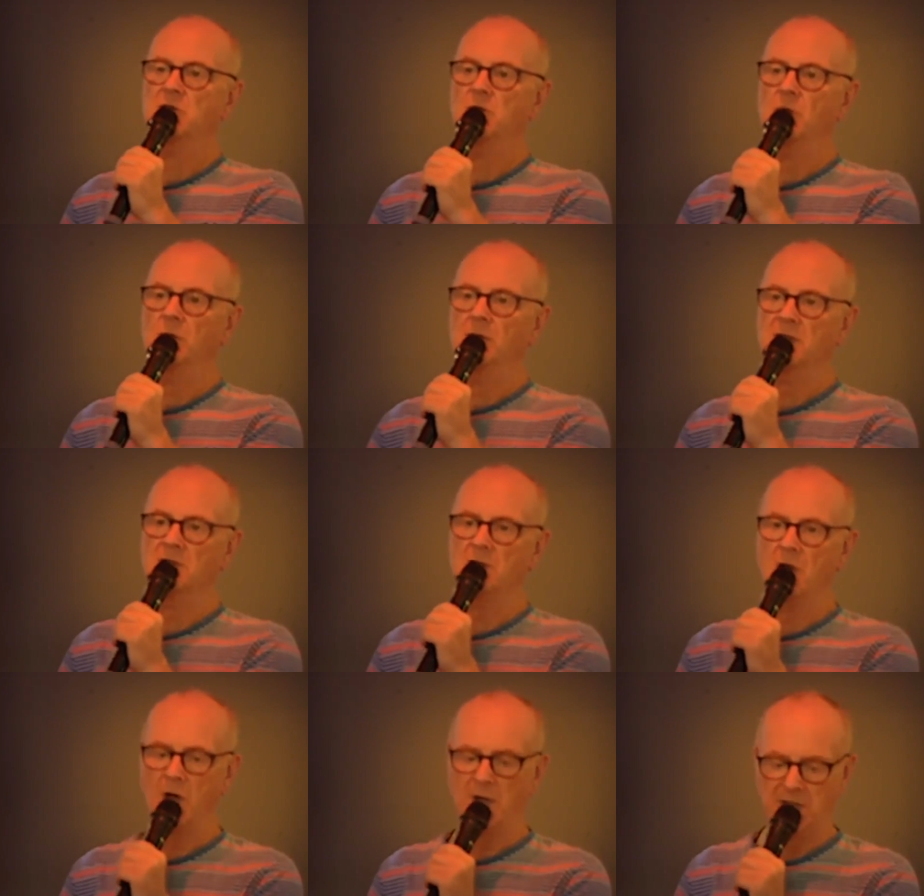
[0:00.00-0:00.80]
school is
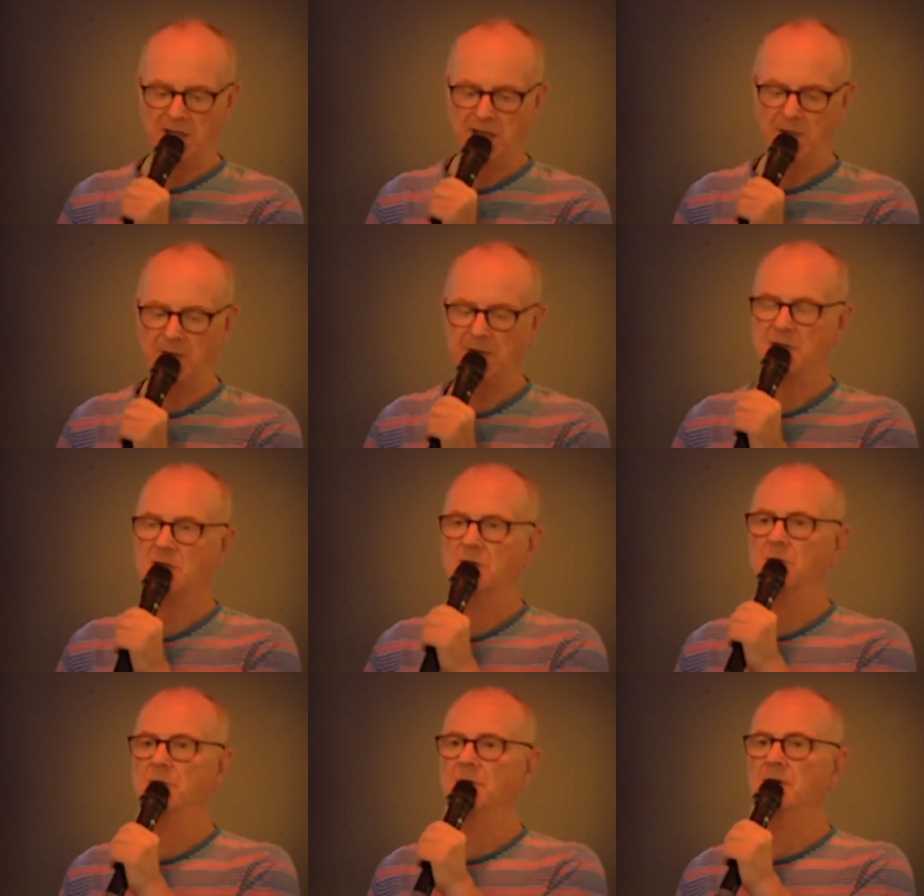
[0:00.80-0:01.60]
not adhering
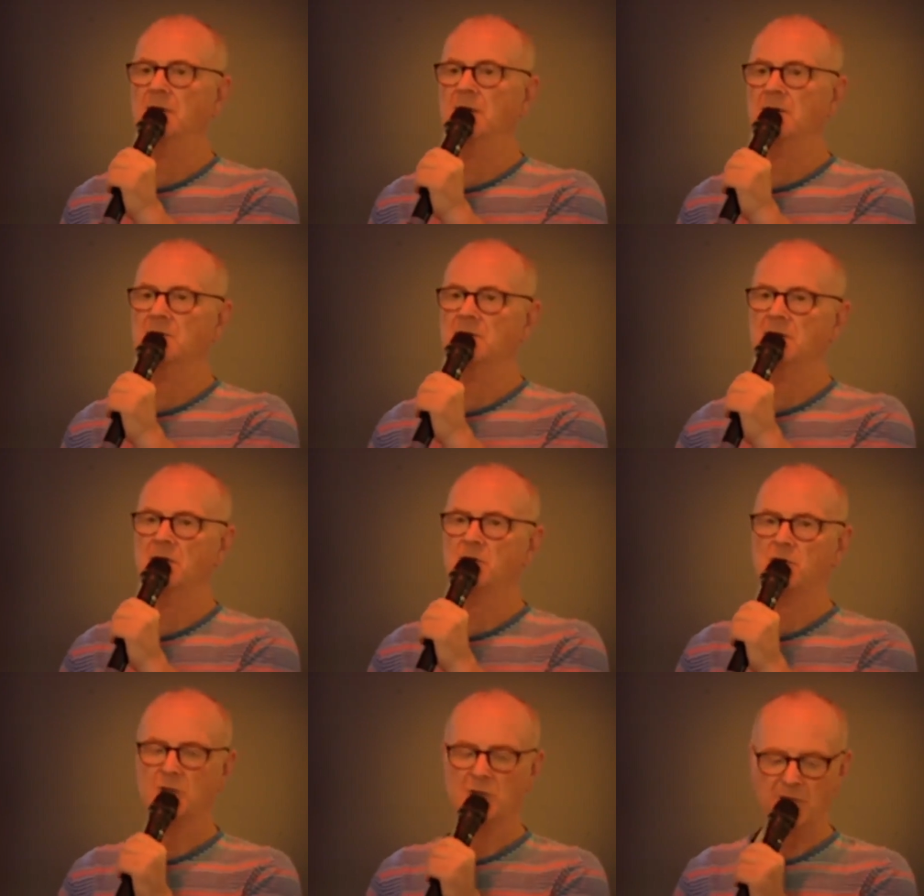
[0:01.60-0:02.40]
to the United Nations